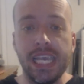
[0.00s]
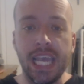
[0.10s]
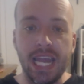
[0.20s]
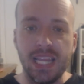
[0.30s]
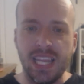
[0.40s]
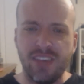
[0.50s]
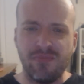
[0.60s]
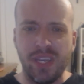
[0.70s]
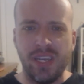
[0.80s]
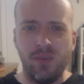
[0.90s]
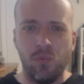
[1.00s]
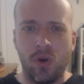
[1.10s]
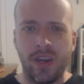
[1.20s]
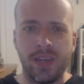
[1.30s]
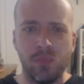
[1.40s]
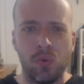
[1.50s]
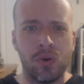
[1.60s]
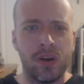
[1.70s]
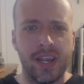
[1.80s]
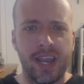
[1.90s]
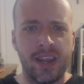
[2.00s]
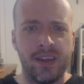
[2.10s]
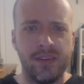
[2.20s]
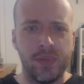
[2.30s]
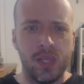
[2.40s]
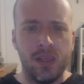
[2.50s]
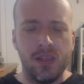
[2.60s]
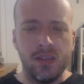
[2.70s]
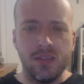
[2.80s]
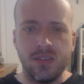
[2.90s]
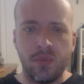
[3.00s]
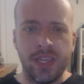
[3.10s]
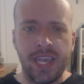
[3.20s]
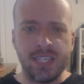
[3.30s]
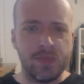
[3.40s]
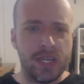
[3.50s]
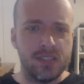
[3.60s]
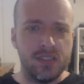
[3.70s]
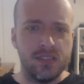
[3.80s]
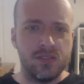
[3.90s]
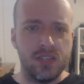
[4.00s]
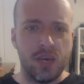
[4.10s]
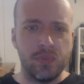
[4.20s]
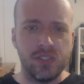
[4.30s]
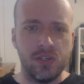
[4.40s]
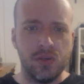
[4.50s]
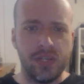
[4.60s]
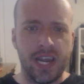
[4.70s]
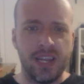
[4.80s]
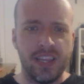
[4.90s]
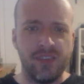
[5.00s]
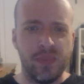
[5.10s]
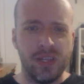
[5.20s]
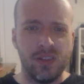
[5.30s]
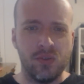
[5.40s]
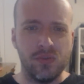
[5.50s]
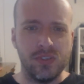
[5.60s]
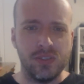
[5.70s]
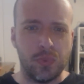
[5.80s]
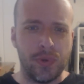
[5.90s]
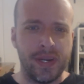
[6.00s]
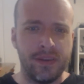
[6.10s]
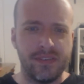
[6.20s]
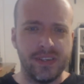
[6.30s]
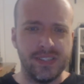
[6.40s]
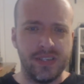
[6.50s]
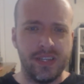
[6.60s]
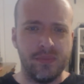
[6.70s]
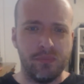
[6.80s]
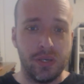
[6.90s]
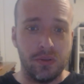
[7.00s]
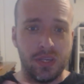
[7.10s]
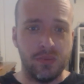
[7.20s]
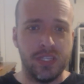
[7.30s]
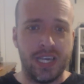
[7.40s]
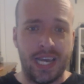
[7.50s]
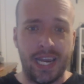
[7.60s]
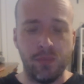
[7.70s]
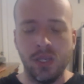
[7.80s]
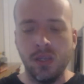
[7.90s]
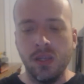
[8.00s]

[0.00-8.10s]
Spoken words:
Kind of left me wanting more. Kind of some of the aspects of this episode kind of left me a little disappointed because it didn't build up to the hype.